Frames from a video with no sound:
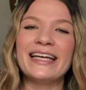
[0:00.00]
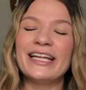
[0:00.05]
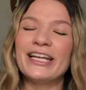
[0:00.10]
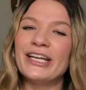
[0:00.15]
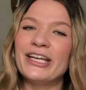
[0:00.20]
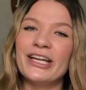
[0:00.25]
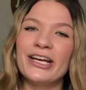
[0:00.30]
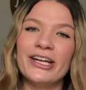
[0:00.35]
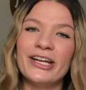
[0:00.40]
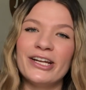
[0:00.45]

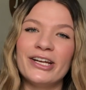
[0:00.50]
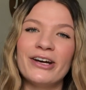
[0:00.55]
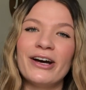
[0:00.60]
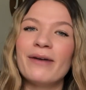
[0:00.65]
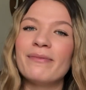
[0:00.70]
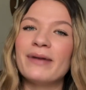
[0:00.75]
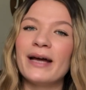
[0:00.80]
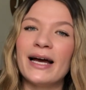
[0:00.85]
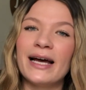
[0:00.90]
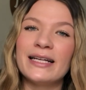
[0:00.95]
No, I'm
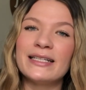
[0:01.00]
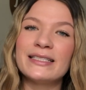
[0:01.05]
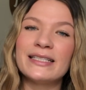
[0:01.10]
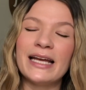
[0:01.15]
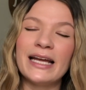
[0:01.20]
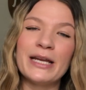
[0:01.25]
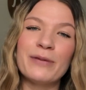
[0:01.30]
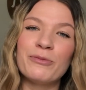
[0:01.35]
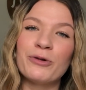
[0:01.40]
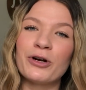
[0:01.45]
not
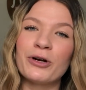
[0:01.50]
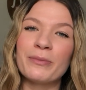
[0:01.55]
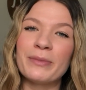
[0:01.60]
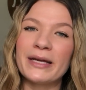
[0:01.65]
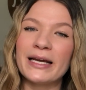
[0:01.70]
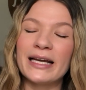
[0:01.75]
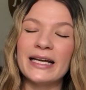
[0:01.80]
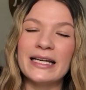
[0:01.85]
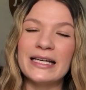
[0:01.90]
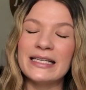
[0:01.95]
anymore
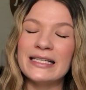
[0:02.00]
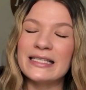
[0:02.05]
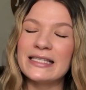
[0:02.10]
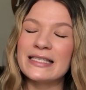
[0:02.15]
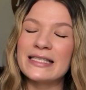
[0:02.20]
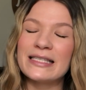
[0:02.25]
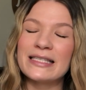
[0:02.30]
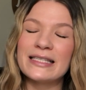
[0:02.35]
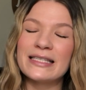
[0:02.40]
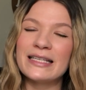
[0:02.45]

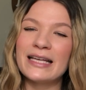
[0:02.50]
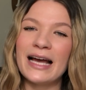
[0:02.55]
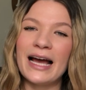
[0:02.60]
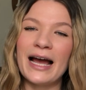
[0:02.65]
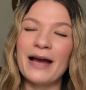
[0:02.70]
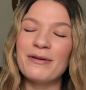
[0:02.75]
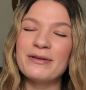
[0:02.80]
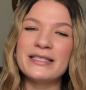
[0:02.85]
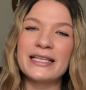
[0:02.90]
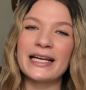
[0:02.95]
because
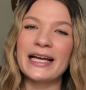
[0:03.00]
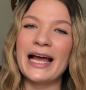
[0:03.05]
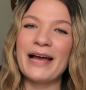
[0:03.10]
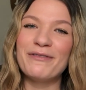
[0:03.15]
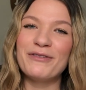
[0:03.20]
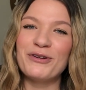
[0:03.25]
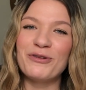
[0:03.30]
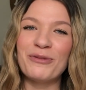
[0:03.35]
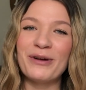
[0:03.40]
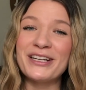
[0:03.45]
I was sick of
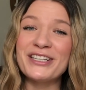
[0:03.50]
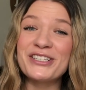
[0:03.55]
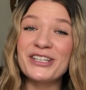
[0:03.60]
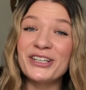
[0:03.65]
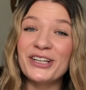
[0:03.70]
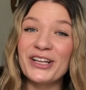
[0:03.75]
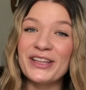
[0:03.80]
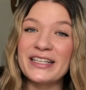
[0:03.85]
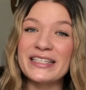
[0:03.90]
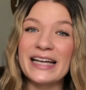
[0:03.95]
having a wet shirt
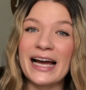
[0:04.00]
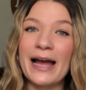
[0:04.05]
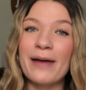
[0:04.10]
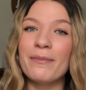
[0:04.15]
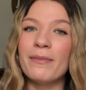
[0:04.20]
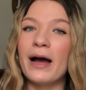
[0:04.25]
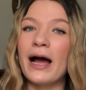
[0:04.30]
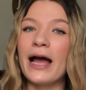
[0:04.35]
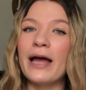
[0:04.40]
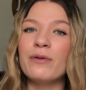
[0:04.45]
all the
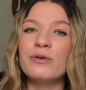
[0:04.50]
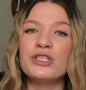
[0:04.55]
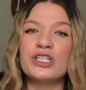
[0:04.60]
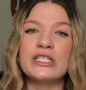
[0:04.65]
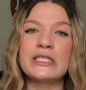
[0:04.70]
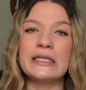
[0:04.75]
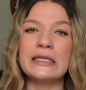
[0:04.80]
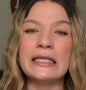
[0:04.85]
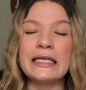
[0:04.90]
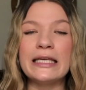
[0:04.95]
time. I was
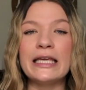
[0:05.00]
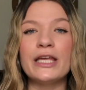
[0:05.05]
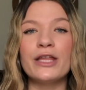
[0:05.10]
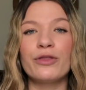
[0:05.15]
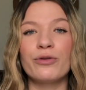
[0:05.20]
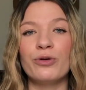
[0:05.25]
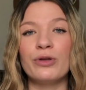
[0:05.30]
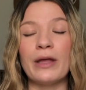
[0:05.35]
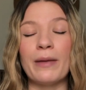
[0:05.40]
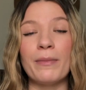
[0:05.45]
just leaking
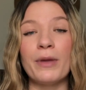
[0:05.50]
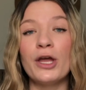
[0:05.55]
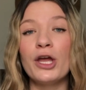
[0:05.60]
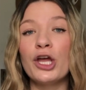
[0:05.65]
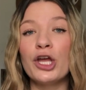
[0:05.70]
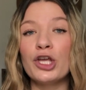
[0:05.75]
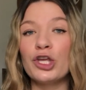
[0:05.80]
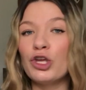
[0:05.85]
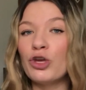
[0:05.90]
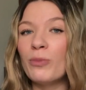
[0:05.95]
through them.
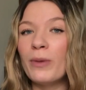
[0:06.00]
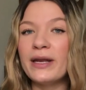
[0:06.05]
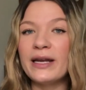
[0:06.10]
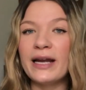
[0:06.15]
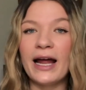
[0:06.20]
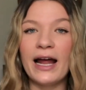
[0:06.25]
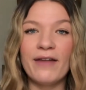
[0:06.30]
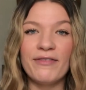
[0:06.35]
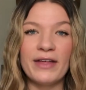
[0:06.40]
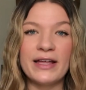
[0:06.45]
You may not
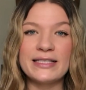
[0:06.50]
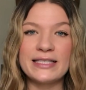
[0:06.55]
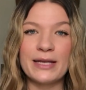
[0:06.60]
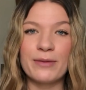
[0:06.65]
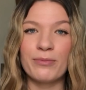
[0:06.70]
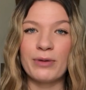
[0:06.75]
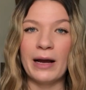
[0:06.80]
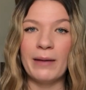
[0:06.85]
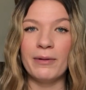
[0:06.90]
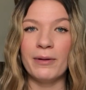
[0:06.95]
have that same
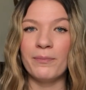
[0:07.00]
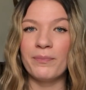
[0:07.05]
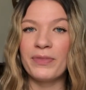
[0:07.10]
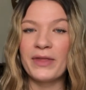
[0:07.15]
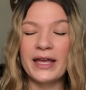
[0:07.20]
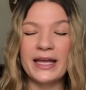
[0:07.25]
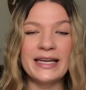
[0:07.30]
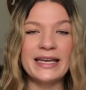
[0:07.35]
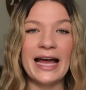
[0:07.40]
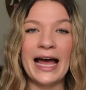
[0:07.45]
problem.
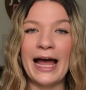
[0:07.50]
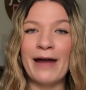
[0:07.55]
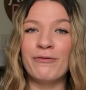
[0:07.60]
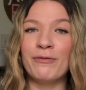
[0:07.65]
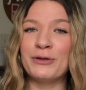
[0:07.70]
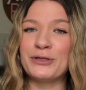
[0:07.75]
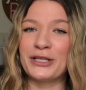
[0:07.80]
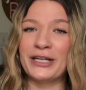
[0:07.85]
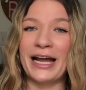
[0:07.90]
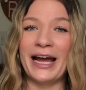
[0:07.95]
Not
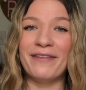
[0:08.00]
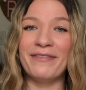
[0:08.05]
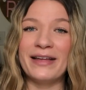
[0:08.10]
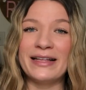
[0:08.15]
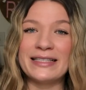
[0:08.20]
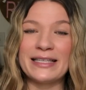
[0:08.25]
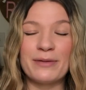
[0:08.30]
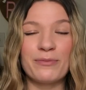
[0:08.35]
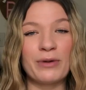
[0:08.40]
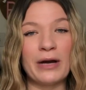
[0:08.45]
everyone's gonna have that
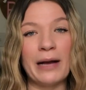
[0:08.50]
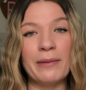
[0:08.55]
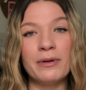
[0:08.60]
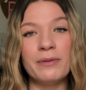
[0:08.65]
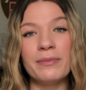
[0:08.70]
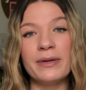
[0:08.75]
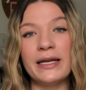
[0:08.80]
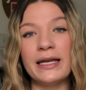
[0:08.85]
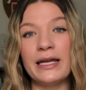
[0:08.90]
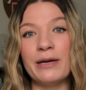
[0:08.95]
same problem,
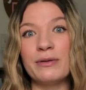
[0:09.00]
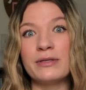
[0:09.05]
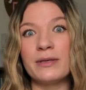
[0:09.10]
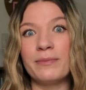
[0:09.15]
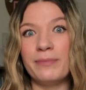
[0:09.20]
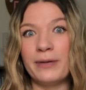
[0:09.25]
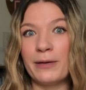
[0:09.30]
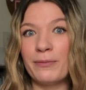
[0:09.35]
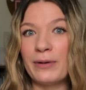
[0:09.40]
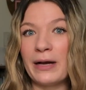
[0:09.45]
but it was a
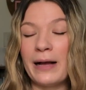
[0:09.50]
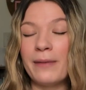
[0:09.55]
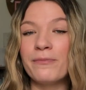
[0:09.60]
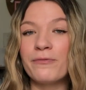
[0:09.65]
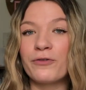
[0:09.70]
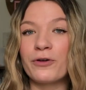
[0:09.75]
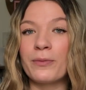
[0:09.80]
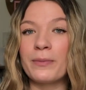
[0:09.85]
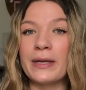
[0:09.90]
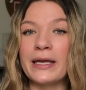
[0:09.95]
big problem
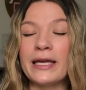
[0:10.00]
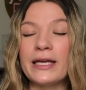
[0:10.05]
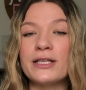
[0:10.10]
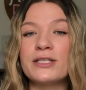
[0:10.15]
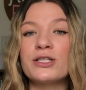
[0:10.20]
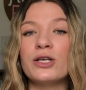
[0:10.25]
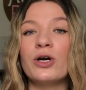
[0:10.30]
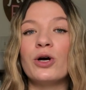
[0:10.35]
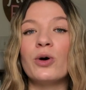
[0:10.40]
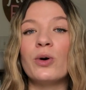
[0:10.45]
for me.
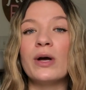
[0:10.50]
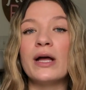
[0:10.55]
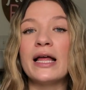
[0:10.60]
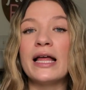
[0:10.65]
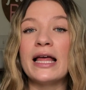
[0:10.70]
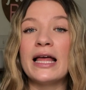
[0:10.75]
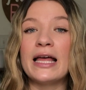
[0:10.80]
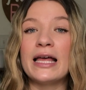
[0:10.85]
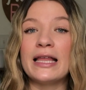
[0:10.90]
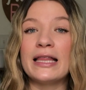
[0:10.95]
So
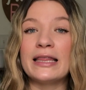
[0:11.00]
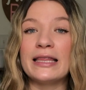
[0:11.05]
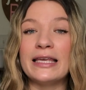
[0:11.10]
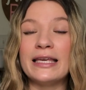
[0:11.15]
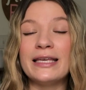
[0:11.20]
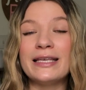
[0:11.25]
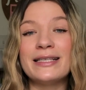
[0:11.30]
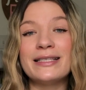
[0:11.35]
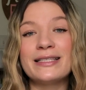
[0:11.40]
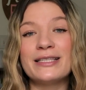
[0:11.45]

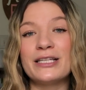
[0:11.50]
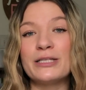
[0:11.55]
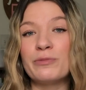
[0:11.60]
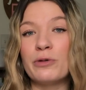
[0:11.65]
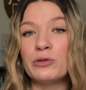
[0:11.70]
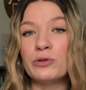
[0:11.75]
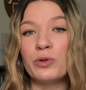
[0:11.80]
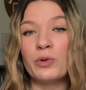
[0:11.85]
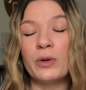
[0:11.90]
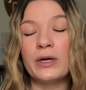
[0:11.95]
these
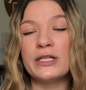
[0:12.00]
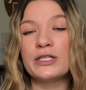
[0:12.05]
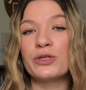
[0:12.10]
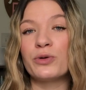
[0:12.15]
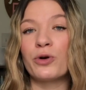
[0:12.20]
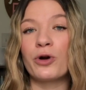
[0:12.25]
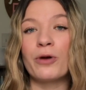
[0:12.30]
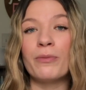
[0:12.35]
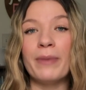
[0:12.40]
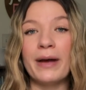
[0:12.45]
disposable ones
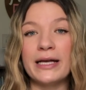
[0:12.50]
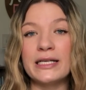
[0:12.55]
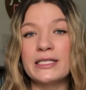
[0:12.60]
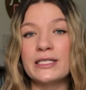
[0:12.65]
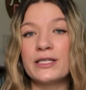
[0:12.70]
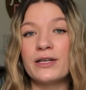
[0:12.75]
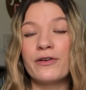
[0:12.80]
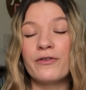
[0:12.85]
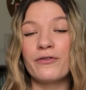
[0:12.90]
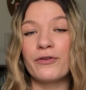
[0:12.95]
are
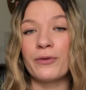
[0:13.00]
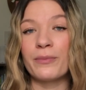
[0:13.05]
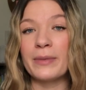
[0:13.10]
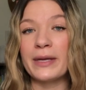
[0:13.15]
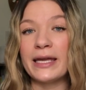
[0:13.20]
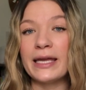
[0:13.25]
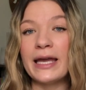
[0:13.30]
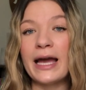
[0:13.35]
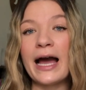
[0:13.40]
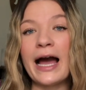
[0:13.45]
best for
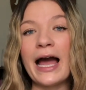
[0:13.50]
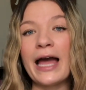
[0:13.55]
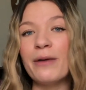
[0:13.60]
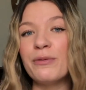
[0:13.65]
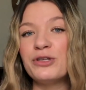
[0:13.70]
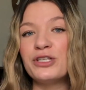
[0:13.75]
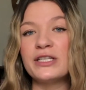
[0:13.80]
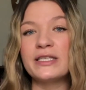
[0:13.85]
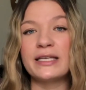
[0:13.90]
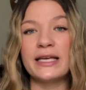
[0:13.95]
me. I
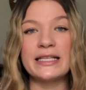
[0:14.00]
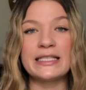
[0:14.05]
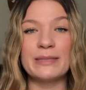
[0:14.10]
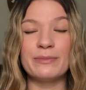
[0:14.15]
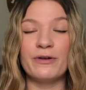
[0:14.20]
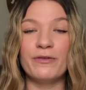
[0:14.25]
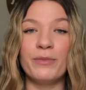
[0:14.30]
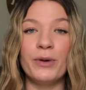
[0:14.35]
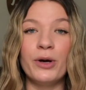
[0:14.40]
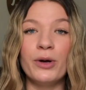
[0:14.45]
would just get some
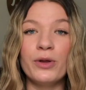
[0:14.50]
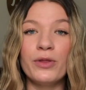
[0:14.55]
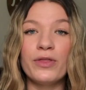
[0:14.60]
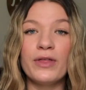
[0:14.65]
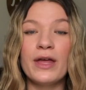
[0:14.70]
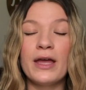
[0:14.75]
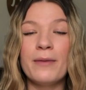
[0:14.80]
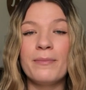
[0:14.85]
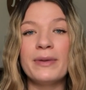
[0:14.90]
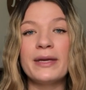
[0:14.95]
of both,
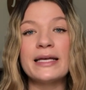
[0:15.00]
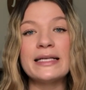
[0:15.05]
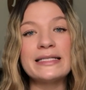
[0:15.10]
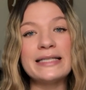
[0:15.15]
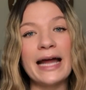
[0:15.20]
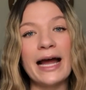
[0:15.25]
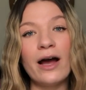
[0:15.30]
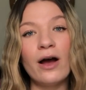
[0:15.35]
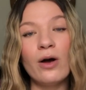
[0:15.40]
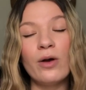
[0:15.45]
because
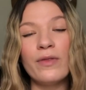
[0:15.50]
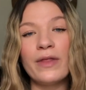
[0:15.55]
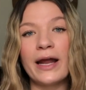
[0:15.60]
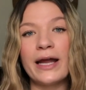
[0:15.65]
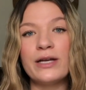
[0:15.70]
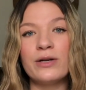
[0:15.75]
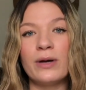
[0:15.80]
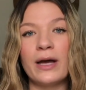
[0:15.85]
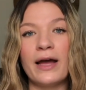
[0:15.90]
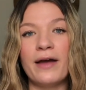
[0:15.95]
now that I
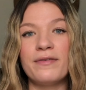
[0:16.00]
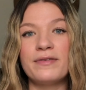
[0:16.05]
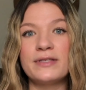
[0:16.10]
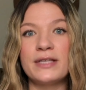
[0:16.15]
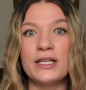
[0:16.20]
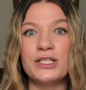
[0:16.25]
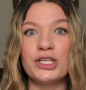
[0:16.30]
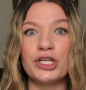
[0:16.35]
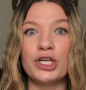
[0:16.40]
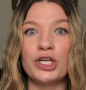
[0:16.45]
don't have
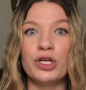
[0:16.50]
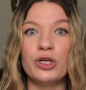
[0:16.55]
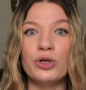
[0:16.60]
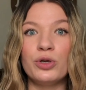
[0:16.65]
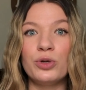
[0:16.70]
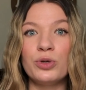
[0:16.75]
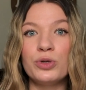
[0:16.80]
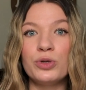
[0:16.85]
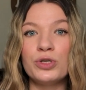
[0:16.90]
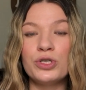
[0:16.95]
such a
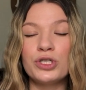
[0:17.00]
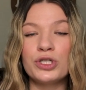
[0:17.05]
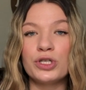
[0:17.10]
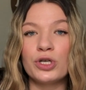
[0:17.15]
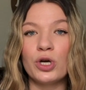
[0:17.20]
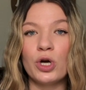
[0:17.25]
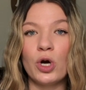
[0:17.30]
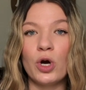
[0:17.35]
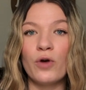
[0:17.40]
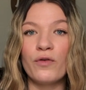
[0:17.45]
huge
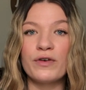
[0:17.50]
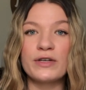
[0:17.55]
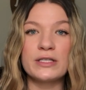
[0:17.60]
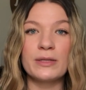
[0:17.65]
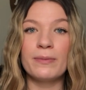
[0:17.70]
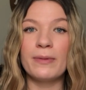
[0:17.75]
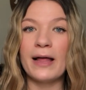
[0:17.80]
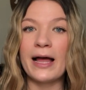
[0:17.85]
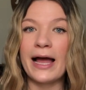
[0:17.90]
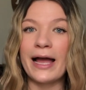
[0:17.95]

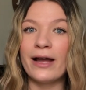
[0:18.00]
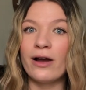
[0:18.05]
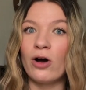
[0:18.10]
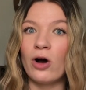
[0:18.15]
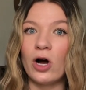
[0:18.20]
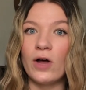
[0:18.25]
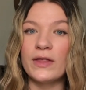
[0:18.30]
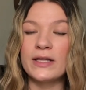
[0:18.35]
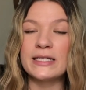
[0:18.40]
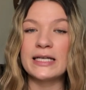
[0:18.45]
oversupply
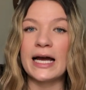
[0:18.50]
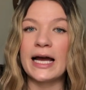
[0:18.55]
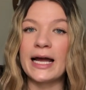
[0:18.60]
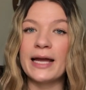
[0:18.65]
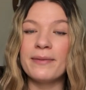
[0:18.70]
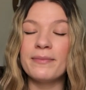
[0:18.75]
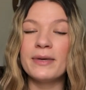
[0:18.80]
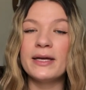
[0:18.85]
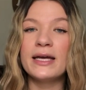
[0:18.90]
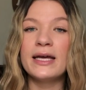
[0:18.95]
all the time,
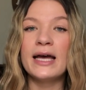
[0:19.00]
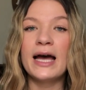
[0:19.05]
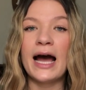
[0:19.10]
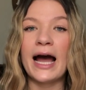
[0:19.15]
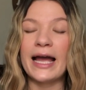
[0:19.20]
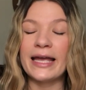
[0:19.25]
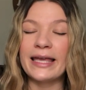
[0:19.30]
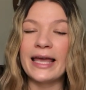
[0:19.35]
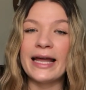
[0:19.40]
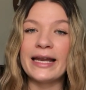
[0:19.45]
I
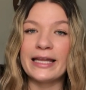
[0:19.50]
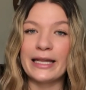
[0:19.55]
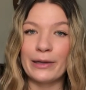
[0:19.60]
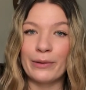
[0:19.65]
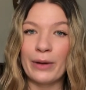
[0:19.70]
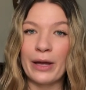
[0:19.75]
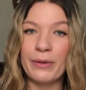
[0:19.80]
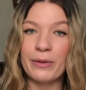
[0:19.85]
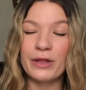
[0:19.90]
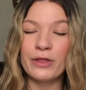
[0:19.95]
can get
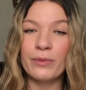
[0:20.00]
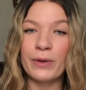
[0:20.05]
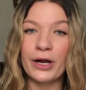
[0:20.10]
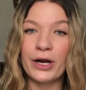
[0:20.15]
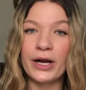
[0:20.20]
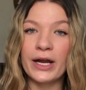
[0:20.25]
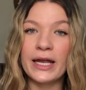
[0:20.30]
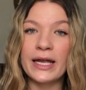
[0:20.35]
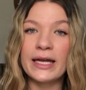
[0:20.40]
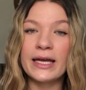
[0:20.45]
away with
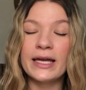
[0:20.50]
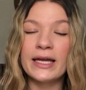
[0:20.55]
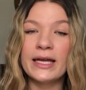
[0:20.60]
wearing